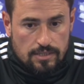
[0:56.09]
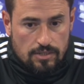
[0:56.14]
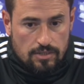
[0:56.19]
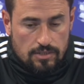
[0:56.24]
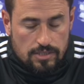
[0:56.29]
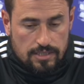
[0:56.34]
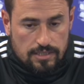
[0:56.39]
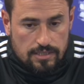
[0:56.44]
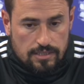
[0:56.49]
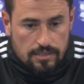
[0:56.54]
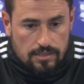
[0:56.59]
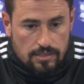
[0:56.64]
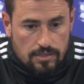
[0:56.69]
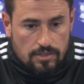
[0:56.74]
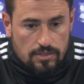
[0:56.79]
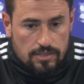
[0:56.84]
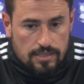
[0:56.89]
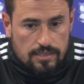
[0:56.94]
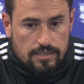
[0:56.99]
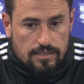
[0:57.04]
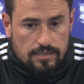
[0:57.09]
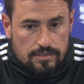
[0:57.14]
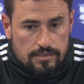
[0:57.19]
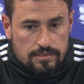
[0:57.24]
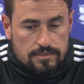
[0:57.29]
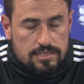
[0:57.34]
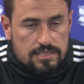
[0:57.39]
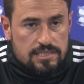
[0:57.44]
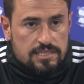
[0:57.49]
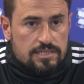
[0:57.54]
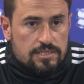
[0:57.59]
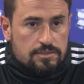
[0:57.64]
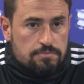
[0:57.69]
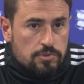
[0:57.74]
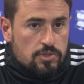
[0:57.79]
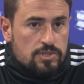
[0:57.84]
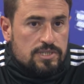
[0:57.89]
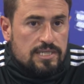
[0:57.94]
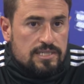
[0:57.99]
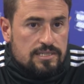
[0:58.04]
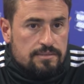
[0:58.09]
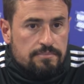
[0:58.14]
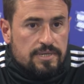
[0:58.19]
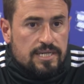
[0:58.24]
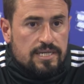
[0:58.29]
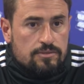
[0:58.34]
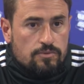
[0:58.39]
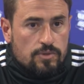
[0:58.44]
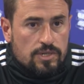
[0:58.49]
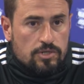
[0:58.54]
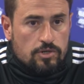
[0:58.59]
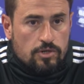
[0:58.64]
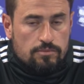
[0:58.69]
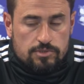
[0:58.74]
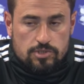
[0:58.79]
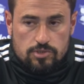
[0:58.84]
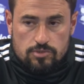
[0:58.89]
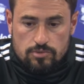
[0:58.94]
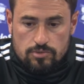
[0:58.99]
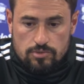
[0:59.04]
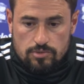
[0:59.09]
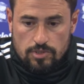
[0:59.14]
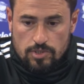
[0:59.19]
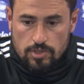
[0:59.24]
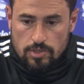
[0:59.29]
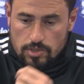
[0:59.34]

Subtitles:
on a decent spot at the minute when it comes to